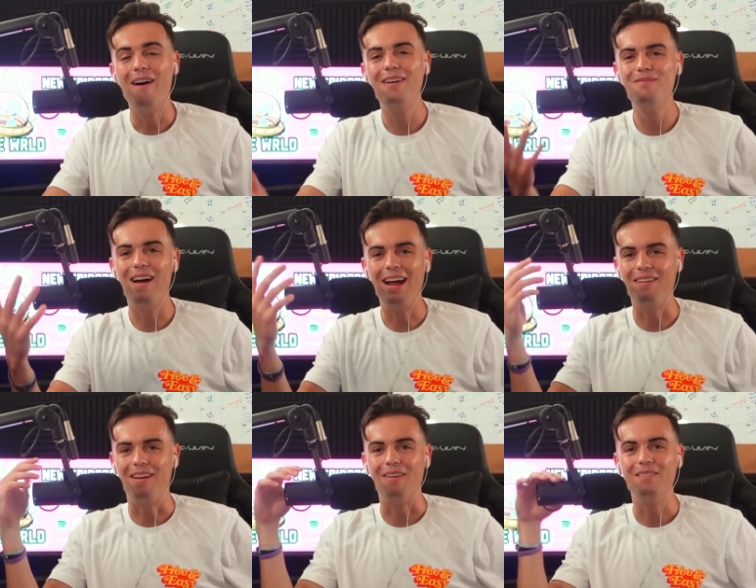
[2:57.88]
or I
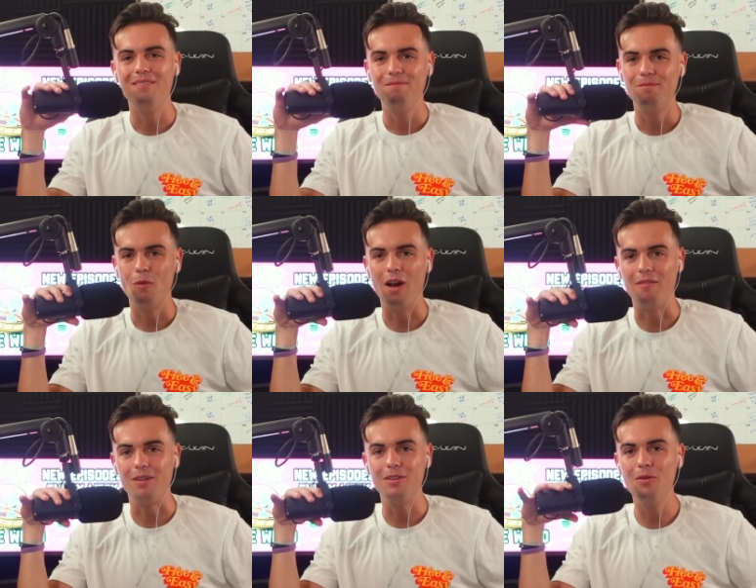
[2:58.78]
don't know
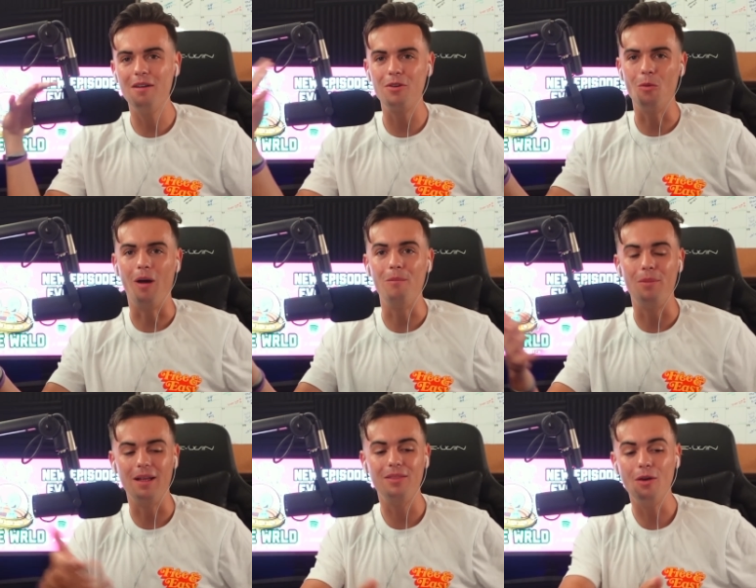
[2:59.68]
whatever. Do whatever you want.
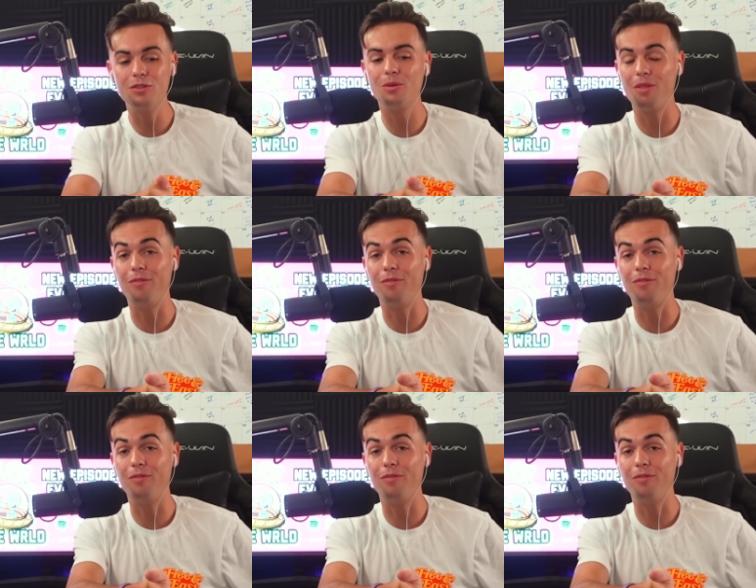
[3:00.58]
But those were the